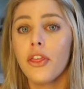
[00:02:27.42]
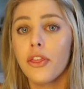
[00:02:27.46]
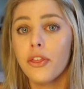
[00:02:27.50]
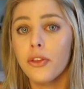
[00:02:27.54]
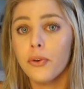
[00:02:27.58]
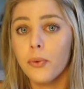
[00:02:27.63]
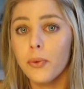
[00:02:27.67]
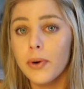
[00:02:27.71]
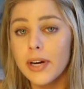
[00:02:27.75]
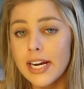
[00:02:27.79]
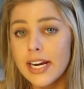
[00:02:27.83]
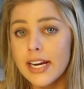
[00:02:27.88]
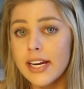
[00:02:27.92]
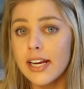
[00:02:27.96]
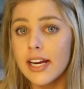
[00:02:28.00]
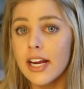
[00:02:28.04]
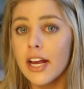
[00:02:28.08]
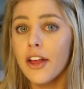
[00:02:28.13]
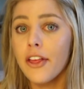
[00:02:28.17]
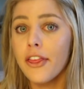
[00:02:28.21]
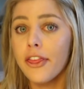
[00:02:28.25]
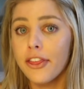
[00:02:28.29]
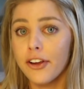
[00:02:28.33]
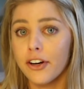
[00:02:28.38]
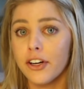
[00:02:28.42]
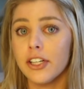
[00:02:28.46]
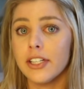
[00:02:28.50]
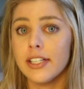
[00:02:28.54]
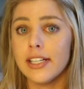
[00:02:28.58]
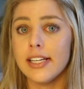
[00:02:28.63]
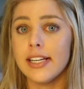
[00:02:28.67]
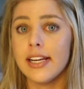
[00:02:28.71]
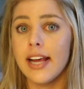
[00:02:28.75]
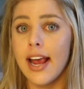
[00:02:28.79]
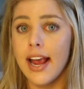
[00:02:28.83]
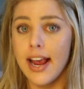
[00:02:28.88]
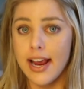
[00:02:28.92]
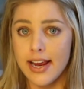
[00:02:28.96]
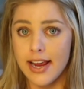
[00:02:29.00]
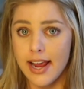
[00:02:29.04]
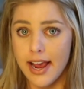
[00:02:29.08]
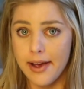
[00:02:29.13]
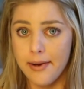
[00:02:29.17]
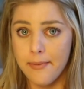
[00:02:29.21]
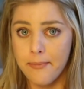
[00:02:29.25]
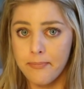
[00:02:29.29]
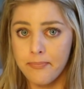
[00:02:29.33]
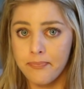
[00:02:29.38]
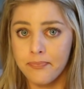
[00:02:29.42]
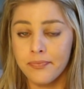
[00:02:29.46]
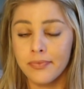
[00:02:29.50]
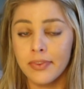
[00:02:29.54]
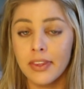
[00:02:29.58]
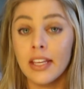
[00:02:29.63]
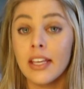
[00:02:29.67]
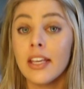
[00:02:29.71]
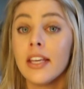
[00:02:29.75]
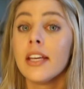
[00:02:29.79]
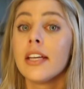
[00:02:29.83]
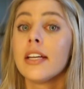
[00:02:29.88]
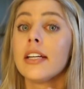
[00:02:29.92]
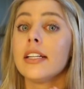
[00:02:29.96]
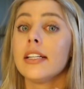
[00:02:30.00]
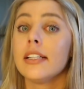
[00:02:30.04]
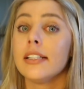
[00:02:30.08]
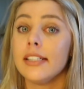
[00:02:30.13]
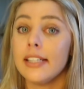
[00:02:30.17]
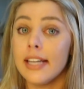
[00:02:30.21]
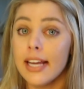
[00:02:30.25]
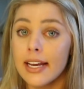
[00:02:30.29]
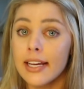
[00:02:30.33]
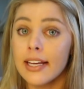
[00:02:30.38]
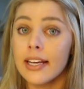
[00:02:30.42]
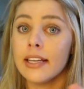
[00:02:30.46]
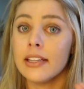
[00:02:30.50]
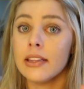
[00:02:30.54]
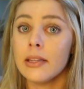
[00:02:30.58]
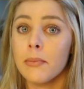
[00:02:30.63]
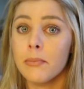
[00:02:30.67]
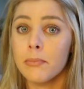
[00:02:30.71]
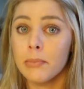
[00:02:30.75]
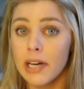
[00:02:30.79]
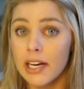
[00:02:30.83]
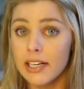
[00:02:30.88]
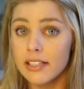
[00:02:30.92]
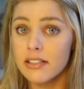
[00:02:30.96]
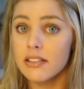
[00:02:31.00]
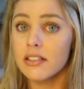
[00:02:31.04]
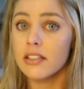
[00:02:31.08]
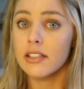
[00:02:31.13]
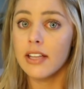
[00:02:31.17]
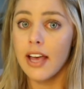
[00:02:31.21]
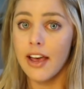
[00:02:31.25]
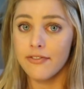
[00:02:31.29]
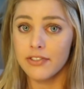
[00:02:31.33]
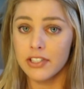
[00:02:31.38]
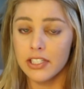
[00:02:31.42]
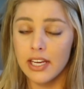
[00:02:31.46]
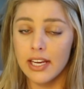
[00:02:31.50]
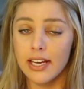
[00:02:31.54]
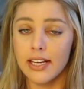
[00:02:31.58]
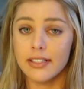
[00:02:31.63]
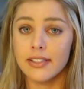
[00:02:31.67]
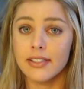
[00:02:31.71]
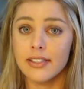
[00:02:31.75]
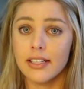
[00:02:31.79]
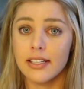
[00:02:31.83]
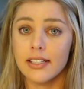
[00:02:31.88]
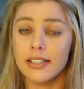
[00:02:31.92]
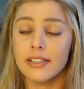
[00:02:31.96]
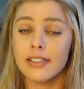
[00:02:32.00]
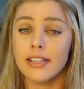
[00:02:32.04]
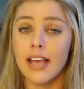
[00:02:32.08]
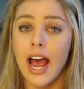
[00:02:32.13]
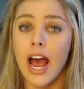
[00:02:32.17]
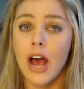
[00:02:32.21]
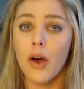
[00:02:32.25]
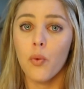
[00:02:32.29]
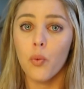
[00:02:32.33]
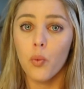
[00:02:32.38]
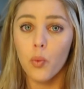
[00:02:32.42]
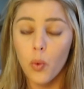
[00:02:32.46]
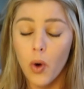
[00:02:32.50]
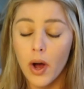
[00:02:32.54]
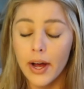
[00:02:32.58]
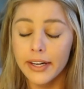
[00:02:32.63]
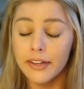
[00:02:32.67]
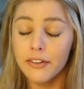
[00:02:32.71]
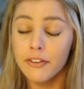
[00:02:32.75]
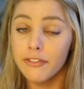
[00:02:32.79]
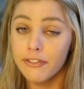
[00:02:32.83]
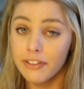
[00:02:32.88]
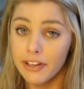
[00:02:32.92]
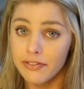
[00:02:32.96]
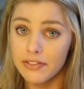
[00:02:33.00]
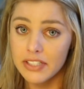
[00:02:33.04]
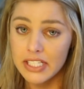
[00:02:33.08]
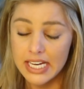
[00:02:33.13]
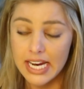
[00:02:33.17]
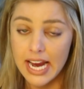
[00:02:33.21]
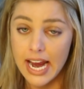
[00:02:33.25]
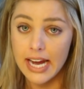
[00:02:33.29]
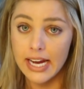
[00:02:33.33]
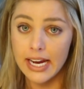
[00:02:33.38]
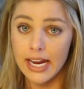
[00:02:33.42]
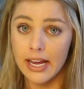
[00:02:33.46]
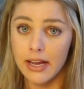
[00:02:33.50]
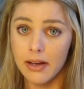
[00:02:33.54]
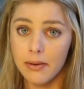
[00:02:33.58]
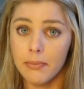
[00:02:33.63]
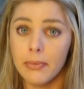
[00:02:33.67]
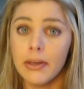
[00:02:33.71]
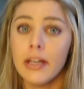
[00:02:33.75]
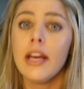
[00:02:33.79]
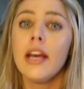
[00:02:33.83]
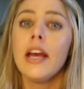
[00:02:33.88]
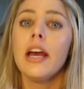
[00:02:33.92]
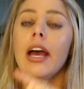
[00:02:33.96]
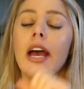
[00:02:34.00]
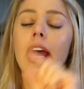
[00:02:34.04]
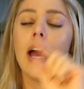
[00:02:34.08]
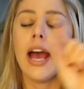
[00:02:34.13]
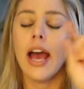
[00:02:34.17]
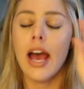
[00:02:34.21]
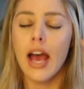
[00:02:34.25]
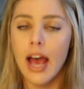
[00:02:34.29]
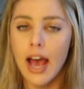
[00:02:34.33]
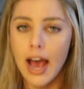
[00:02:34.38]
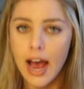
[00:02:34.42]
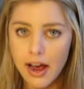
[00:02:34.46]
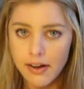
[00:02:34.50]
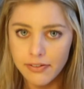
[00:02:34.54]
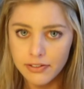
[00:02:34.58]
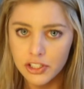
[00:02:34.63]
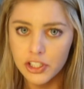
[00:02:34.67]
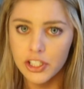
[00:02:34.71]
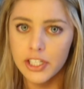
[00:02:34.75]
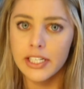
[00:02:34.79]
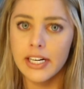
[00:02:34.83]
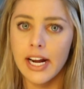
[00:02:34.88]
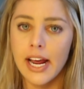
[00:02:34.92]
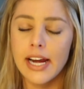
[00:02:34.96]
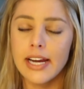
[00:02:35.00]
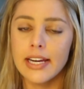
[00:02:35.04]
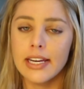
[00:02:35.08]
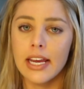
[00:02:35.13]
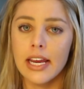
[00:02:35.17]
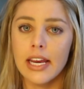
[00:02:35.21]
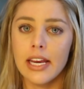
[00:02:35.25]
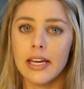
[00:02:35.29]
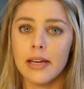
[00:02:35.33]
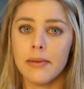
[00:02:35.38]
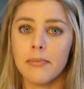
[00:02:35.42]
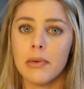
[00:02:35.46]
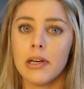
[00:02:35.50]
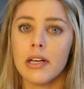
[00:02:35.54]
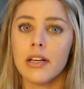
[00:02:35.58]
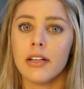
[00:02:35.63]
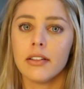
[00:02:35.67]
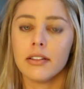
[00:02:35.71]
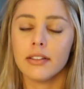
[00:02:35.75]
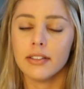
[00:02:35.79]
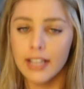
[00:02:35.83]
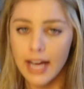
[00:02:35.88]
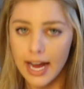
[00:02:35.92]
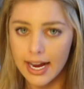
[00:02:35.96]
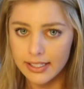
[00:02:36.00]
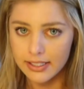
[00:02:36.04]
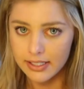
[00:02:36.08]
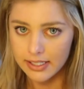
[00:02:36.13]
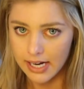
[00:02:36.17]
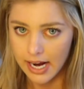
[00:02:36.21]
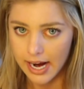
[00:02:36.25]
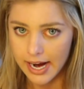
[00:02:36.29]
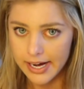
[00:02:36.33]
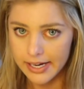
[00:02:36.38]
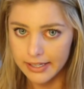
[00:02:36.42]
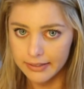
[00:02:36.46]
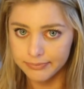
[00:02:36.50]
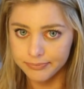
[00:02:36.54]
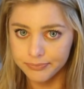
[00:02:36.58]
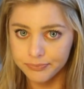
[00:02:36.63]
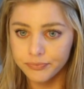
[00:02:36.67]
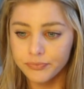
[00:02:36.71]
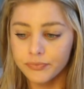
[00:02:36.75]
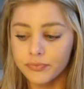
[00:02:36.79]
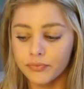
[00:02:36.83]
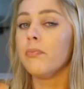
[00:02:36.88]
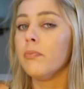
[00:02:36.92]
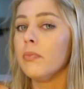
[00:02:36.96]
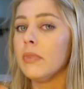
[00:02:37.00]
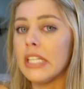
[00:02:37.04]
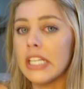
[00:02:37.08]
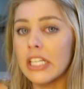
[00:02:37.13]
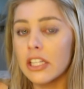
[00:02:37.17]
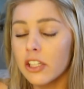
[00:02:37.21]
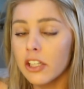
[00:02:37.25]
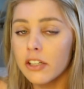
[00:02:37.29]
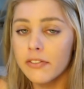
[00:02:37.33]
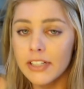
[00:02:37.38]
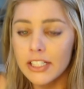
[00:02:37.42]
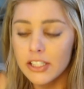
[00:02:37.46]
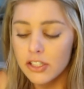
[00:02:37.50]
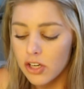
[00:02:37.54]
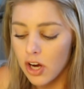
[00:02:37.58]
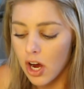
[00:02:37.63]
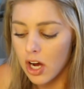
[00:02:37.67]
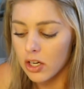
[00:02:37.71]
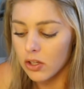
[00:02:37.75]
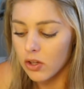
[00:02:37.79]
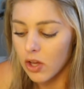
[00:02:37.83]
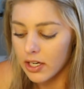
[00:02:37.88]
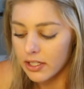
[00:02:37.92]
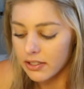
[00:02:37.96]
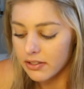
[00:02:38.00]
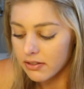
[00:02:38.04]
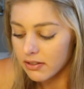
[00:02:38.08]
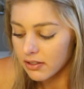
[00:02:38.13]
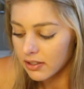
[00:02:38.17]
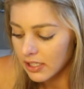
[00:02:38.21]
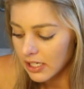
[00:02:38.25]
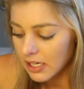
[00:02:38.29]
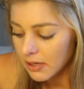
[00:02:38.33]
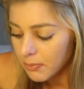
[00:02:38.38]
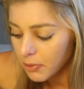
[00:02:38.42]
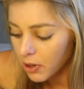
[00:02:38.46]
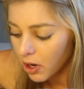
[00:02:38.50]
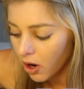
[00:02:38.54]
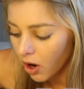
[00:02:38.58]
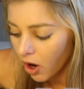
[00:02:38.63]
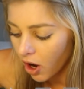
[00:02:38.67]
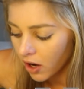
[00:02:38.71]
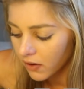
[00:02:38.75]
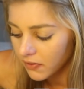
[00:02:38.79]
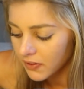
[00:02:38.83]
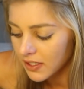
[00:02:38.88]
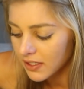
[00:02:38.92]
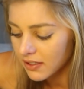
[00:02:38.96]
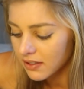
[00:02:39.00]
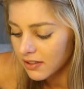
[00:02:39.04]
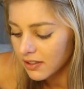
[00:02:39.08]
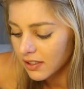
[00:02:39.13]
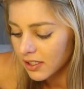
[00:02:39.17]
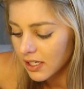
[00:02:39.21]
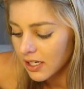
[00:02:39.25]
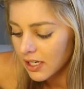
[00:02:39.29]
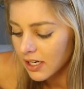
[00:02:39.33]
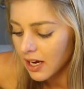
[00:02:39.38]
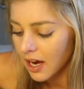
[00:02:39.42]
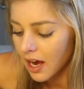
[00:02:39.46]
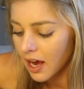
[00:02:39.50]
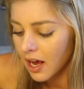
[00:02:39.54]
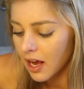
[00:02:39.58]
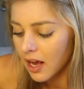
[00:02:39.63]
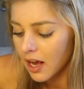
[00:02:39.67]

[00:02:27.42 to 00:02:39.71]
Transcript: 3:30 a.m. Nick and the bus left Kansas at 1:50 a.m. after a night game last night. Neither of us got a lot of sleep, obviously.